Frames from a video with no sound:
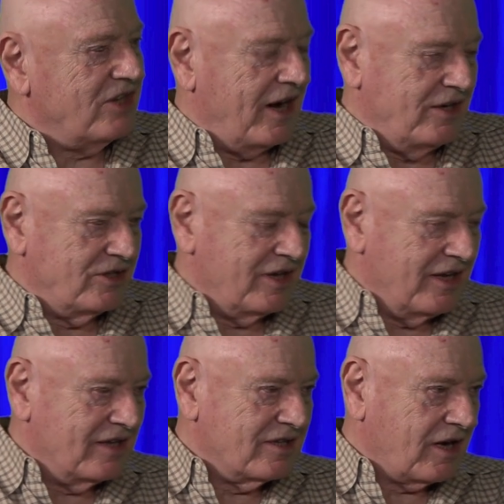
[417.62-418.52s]
change in
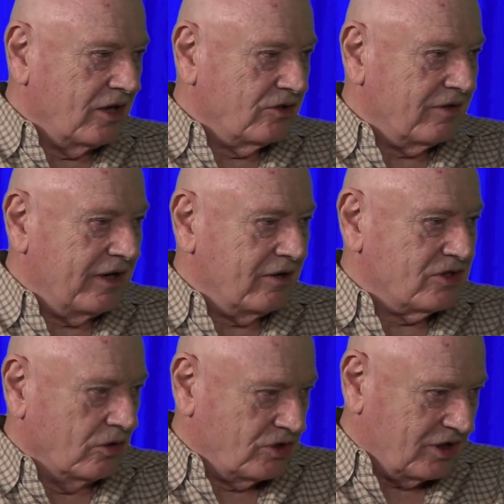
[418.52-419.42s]
this country
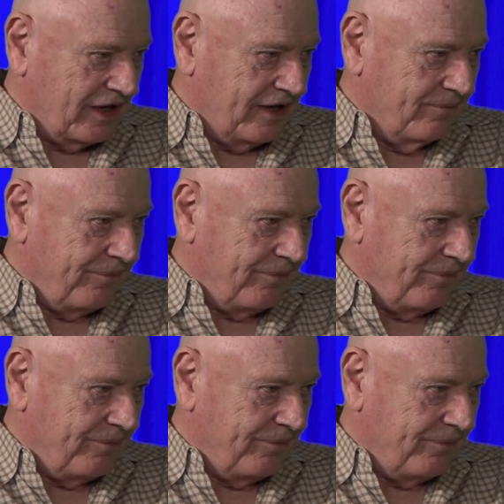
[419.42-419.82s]
socially.